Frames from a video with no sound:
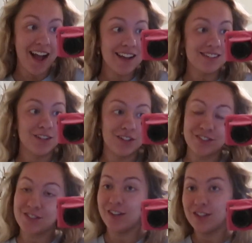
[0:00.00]
I
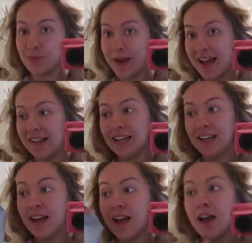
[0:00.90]
started Stardust by
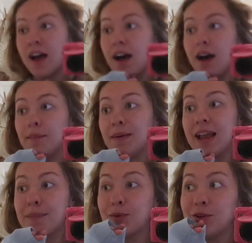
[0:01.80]
Allie um,
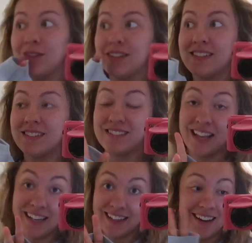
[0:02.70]
April
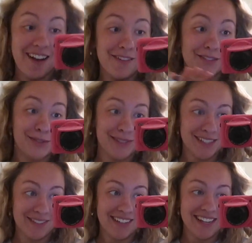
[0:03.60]
2nd of
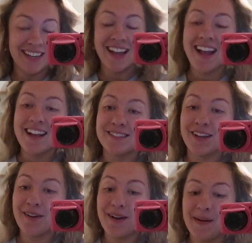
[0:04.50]
2020.
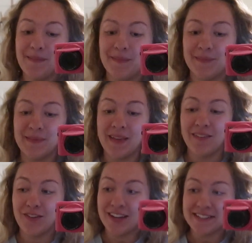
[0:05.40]
So um,
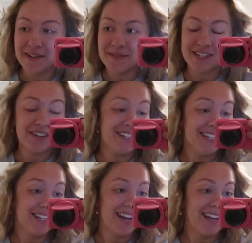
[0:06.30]
a few days ago was our year